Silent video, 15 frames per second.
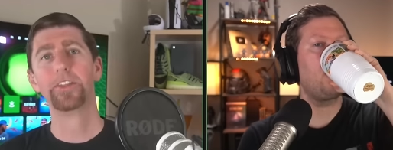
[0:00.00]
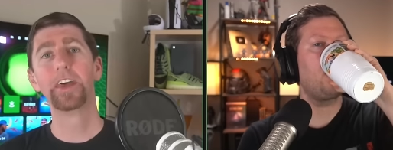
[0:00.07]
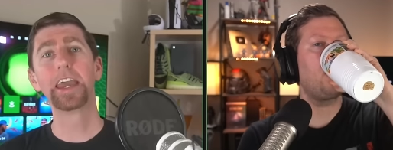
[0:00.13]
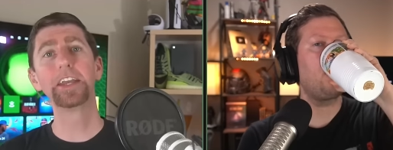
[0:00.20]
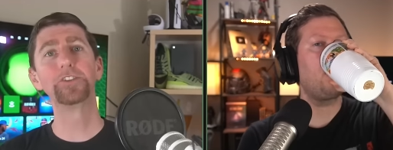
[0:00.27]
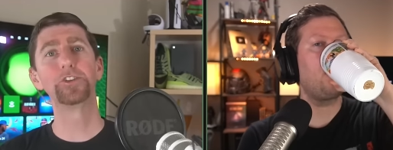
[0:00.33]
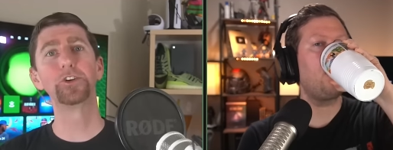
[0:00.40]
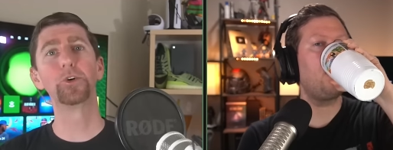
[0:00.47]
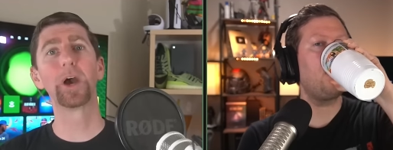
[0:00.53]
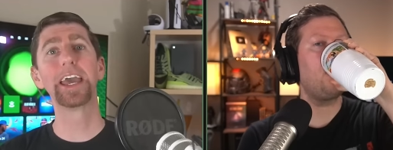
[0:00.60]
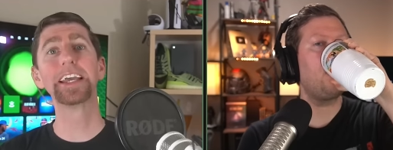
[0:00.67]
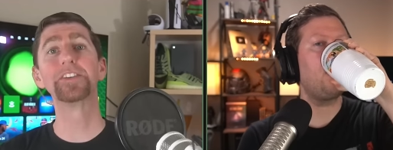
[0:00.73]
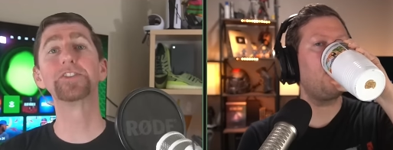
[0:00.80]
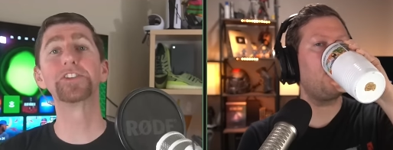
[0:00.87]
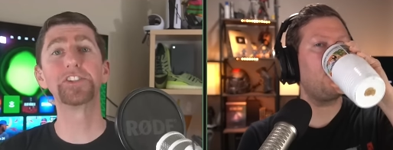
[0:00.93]
Speaker 1: they do
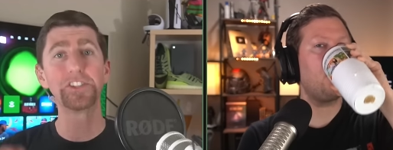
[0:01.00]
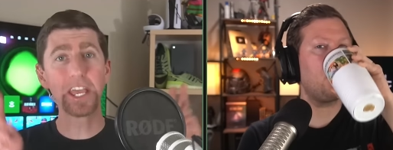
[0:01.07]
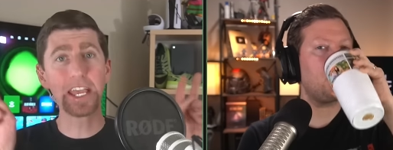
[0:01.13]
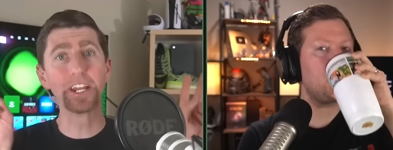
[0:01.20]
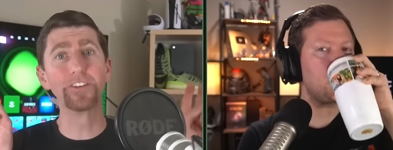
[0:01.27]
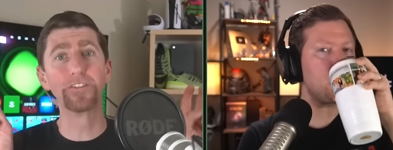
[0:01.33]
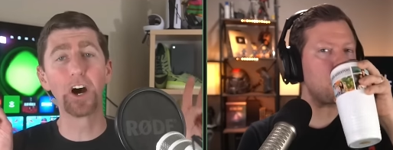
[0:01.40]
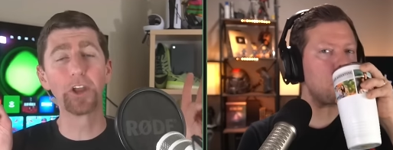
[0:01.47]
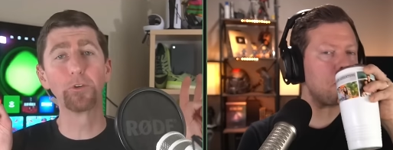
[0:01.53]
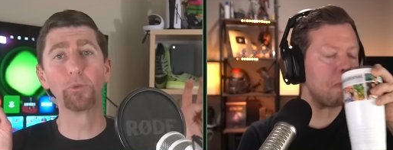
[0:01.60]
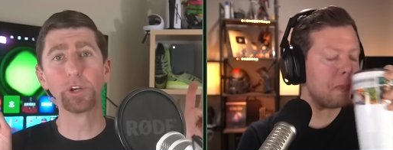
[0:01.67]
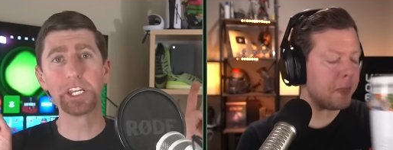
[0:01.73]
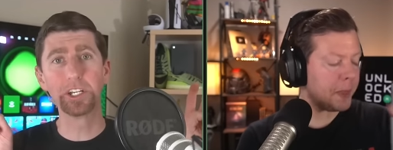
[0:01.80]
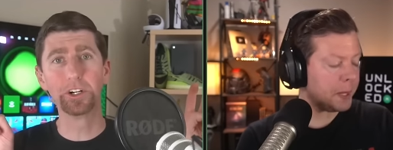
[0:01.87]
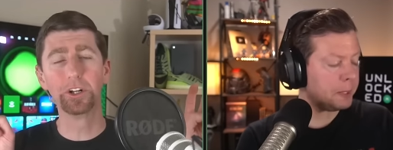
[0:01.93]
a state of
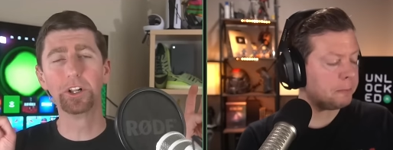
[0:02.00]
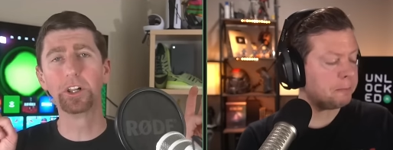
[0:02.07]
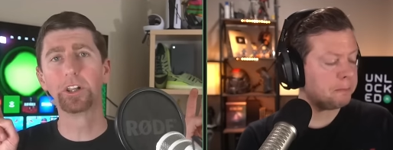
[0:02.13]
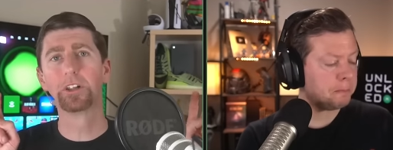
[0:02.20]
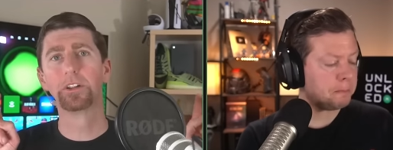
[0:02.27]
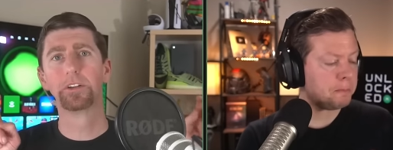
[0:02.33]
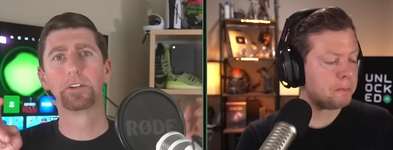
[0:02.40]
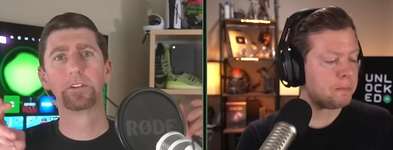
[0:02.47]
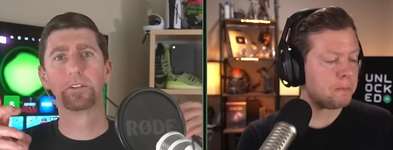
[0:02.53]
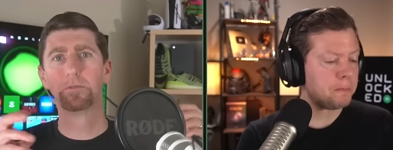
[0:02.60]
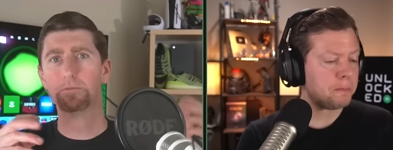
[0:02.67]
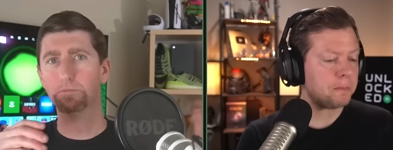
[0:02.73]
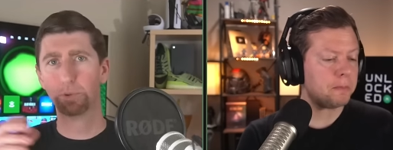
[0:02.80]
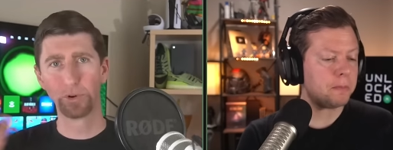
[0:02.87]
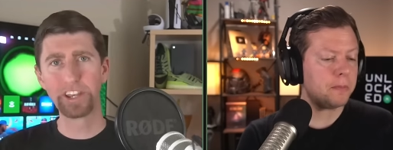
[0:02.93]
Unreal
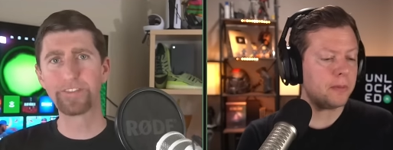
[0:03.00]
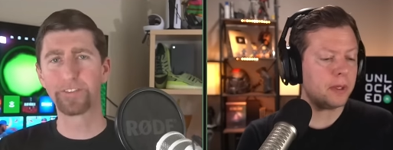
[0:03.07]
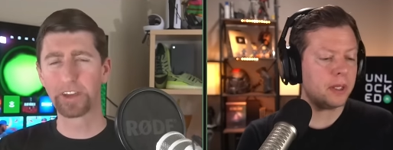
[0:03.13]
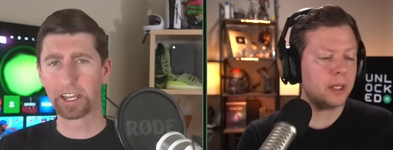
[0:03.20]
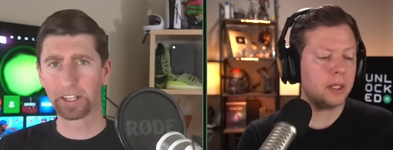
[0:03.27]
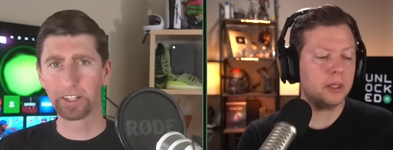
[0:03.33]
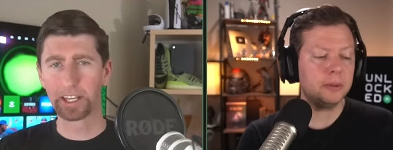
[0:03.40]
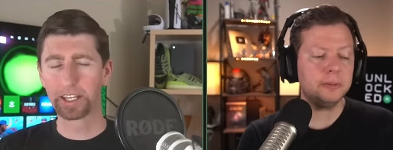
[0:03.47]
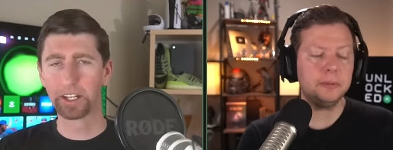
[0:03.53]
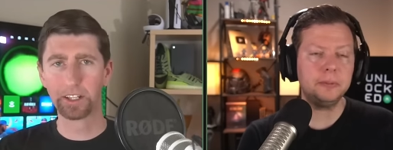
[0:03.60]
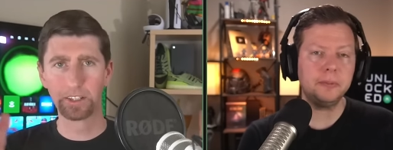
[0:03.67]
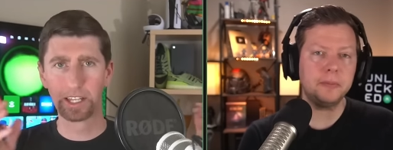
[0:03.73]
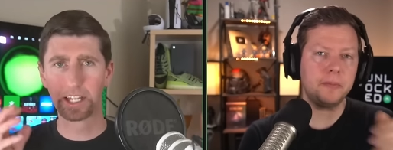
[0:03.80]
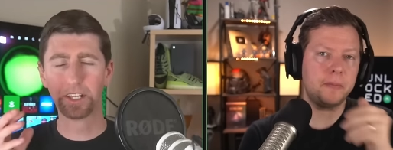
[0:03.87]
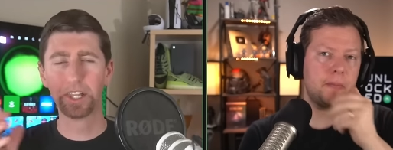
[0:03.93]
briefing, like
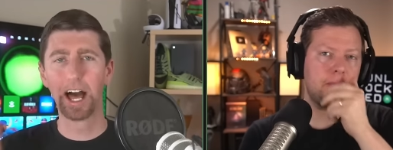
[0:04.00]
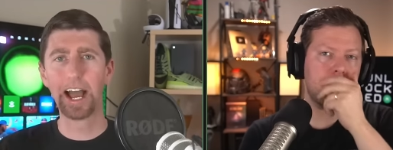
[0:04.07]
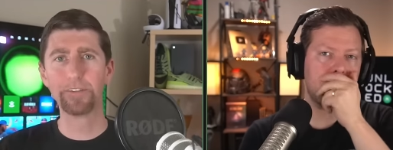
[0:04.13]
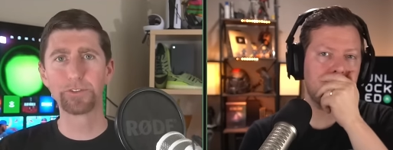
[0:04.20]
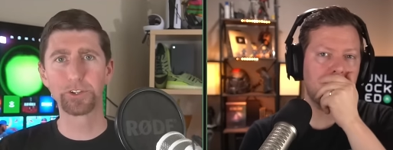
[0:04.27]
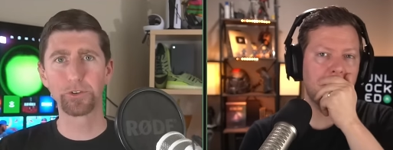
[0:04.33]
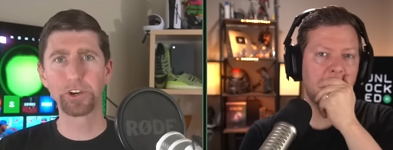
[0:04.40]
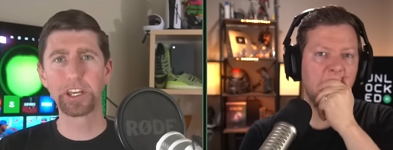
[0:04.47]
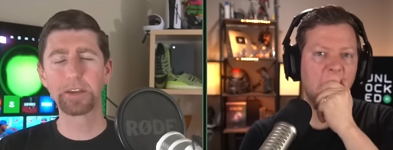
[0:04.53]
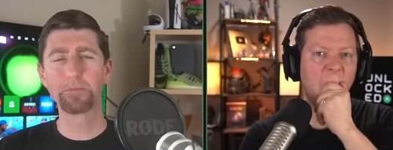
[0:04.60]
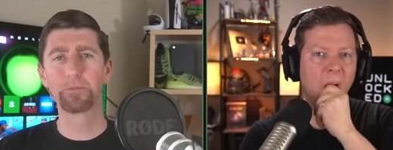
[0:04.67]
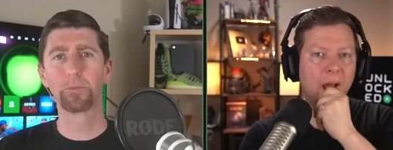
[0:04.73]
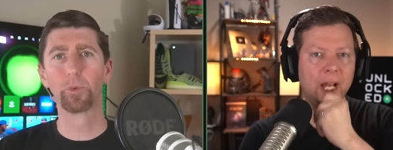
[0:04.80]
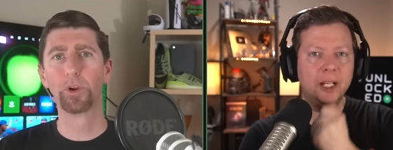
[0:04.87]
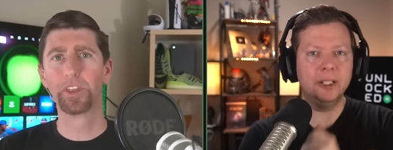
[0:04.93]
a like a live
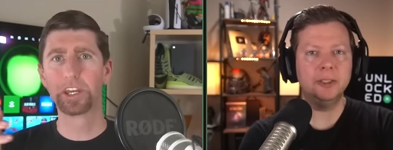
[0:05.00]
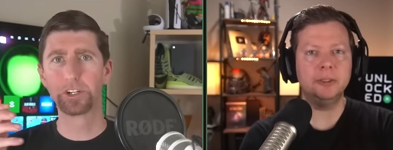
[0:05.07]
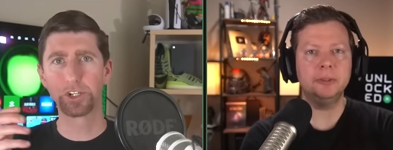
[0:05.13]
stream where